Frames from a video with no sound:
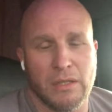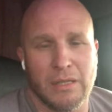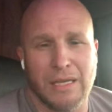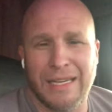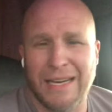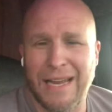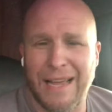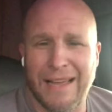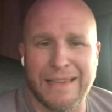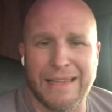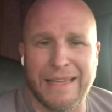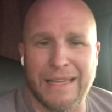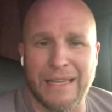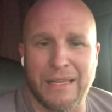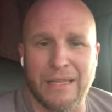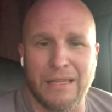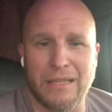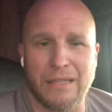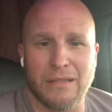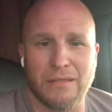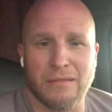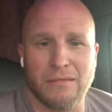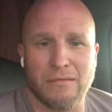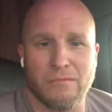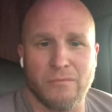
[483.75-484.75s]
and I get
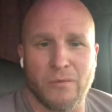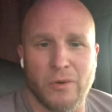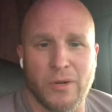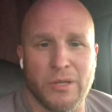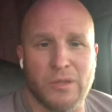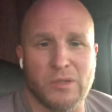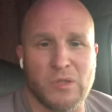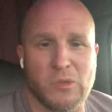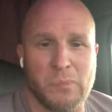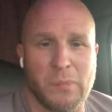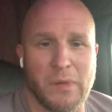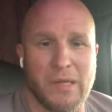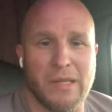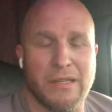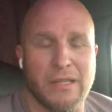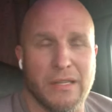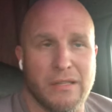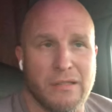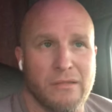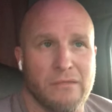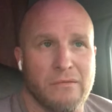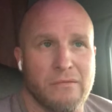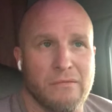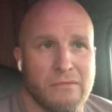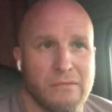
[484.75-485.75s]
it. Where you spend it,
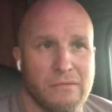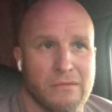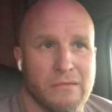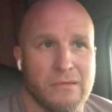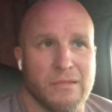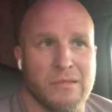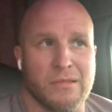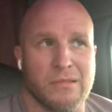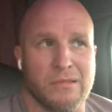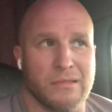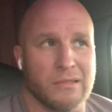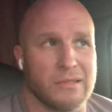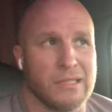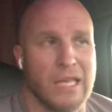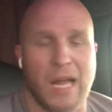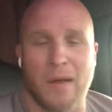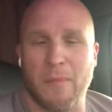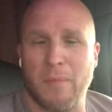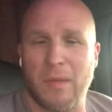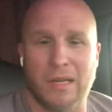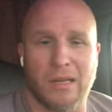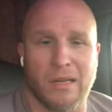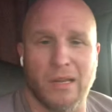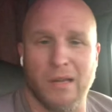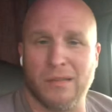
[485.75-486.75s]
it's got to
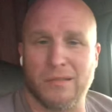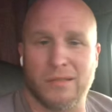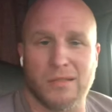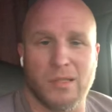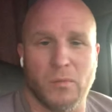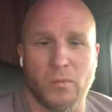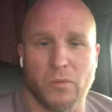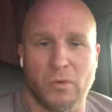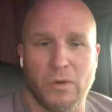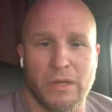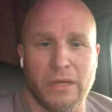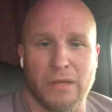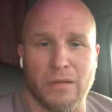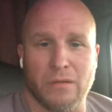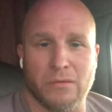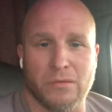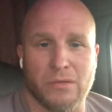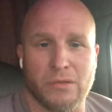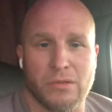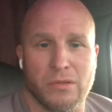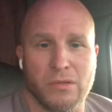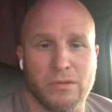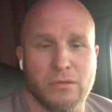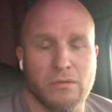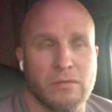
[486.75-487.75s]
be cut somewhere else,